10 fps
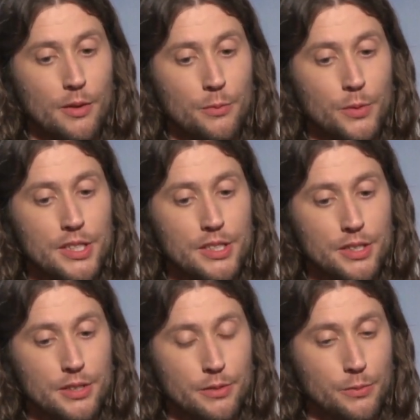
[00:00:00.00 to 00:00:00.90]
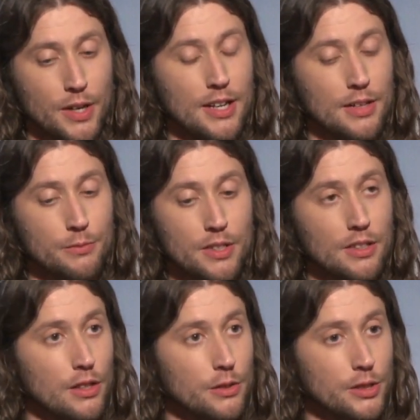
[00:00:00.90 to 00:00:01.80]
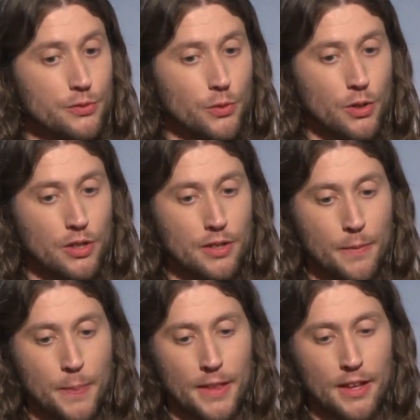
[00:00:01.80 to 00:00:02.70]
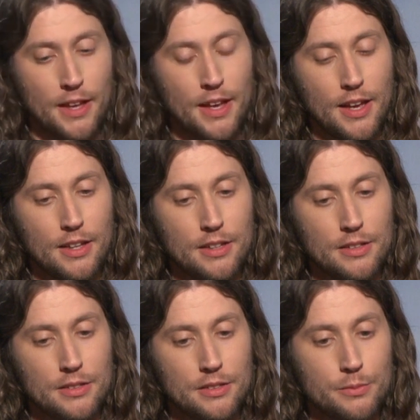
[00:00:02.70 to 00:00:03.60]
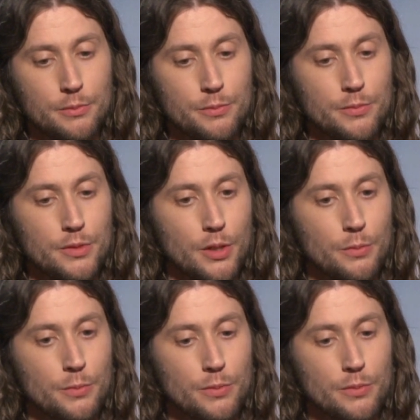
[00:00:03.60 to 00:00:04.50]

which Ryan had written the lyrics for, and you know,